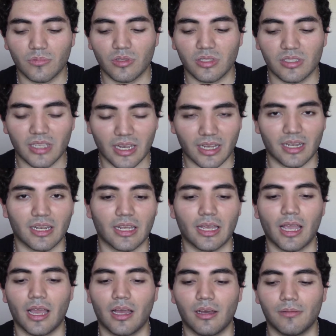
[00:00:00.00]

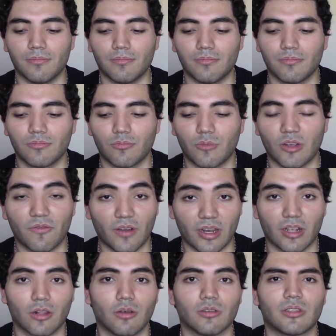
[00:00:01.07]
Secondly, we
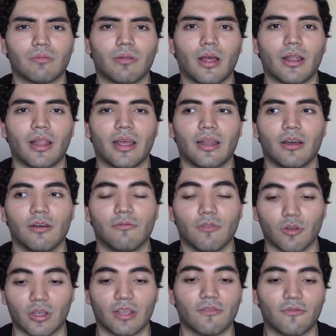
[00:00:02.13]
finally closed the plot line of
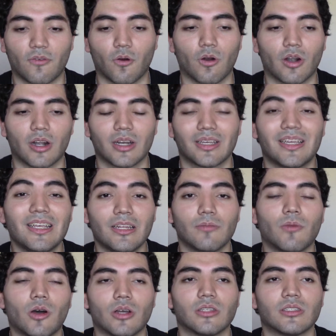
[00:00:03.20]
looking for
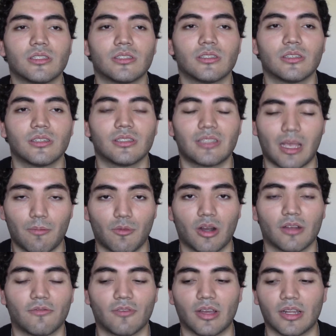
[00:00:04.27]
Kinemon's
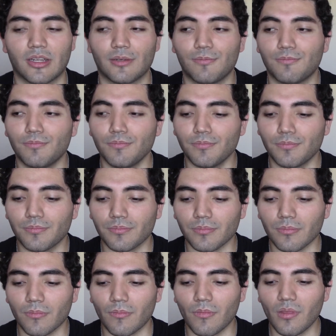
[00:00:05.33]
samurai friend.
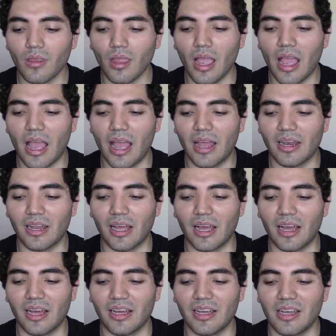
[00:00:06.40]
And
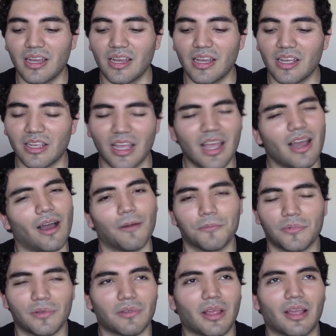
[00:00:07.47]
I've
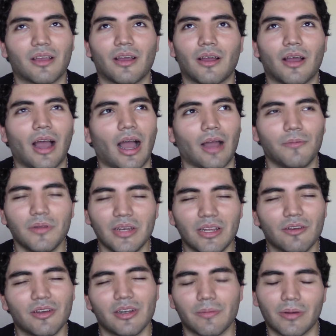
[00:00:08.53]
been
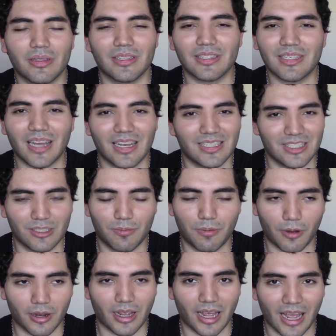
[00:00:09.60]
hearing about this guy since
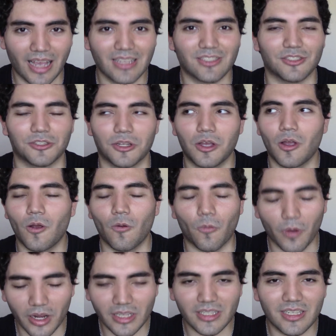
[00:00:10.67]
Punk Hazard.
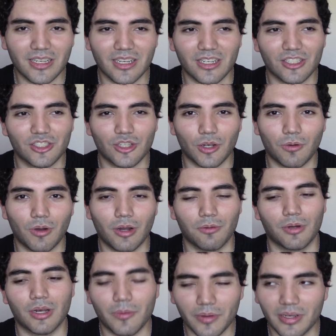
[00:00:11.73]
When is he gonna show up?
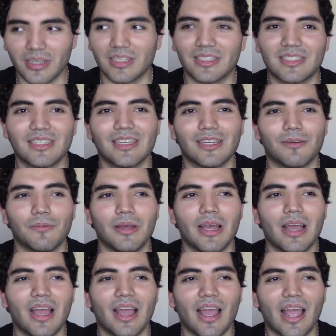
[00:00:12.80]
When are we gonna see him?
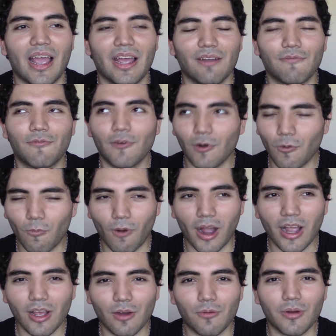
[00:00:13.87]
And for a
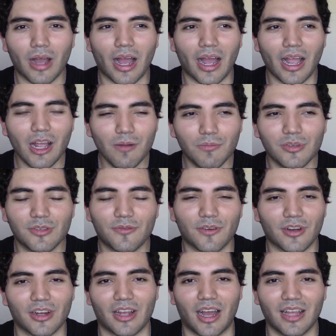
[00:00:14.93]
while, I almost
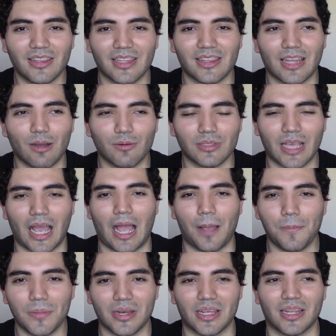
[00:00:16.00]
forgot that was
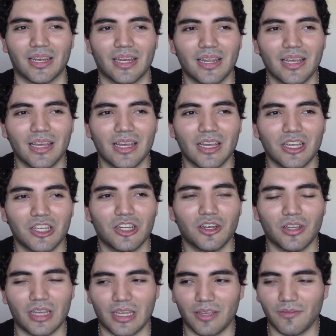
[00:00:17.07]
happening. You
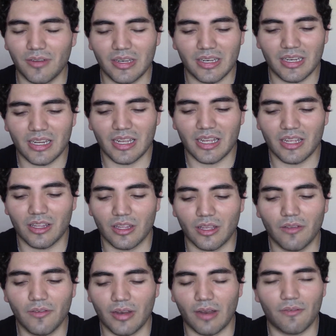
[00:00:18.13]
know, even
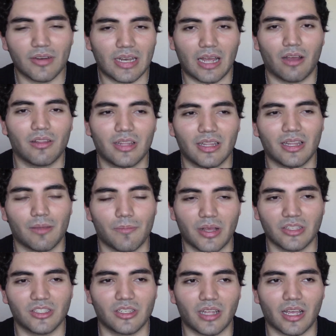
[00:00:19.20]
every now and then they
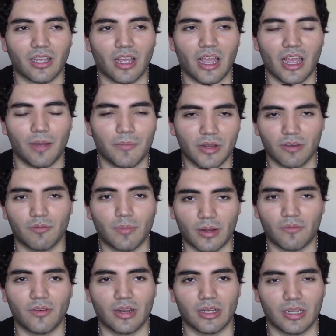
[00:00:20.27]
mention like, "Hey, I'm here for my
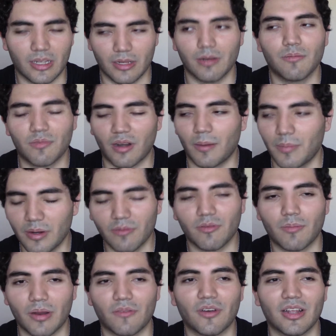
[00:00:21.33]
friend. I'm here for
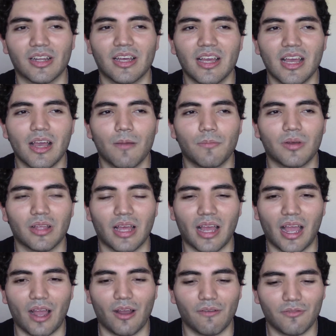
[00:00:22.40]
my friend." But
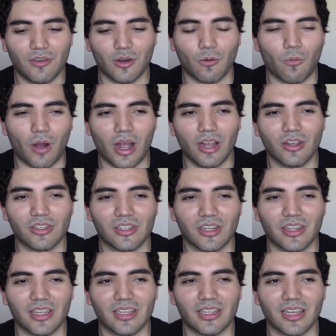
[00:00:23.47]
after a while, you start
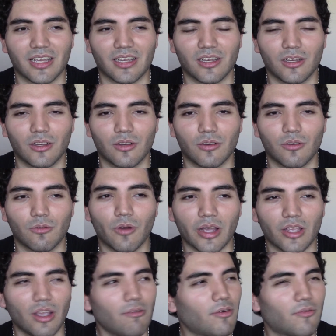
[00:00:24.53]
thinking like, "Wait,
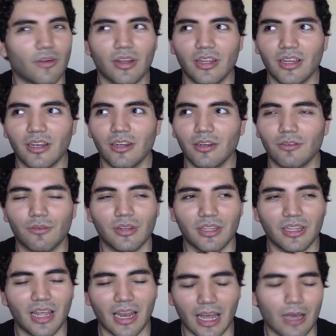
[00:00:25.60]
you have a friend here? When
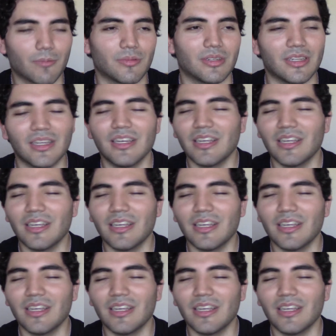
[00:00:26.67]
did that happen?"